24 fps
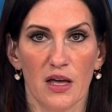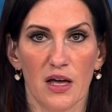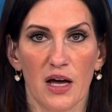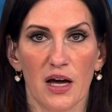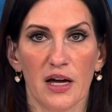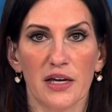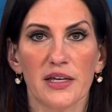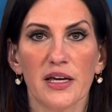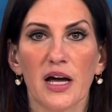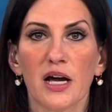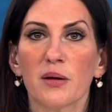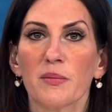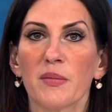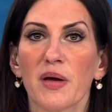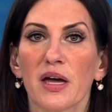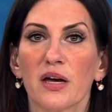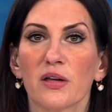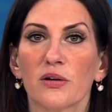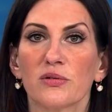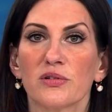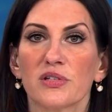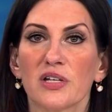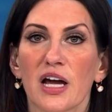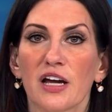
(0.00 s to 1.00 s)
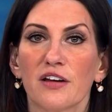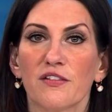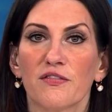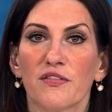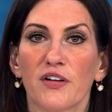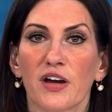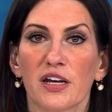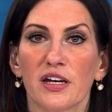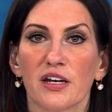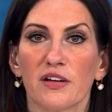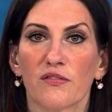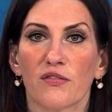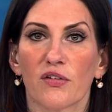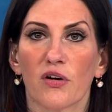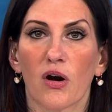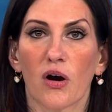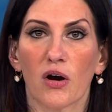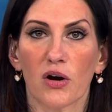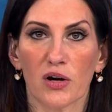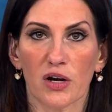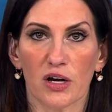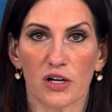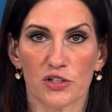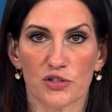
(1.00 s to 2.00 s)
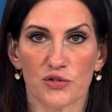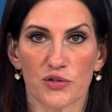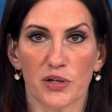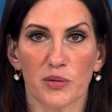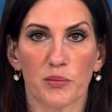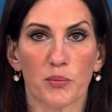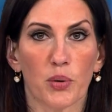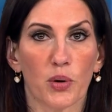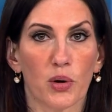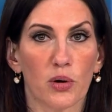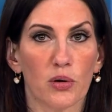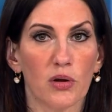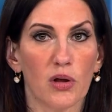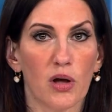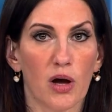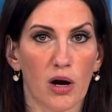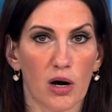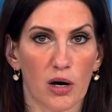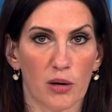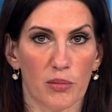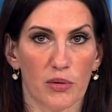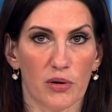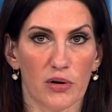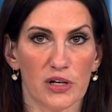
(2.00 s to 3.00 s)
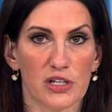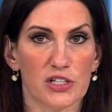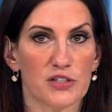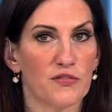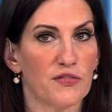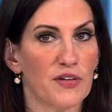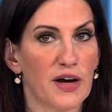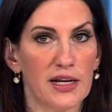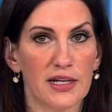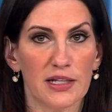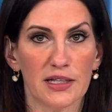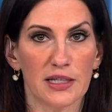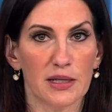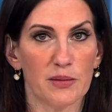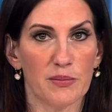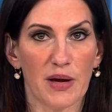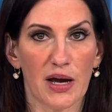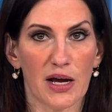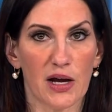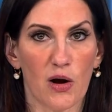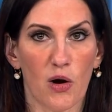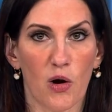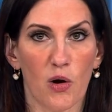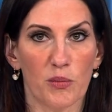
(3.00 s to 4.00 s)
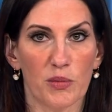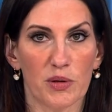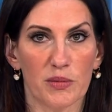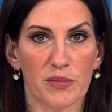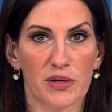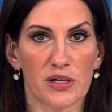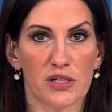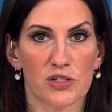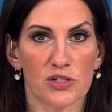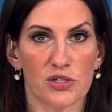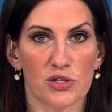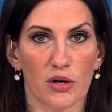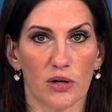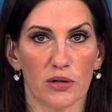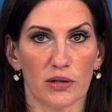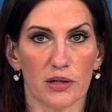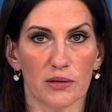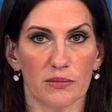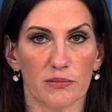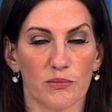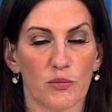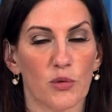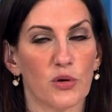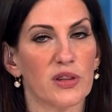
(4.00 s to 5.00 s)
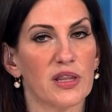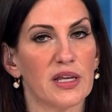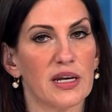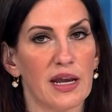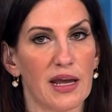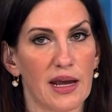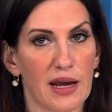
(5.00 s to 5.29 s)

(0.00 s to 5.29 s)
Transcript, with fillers: A young man who died fighting for our country in Pearl Harbor is finally back home in Minnesota more than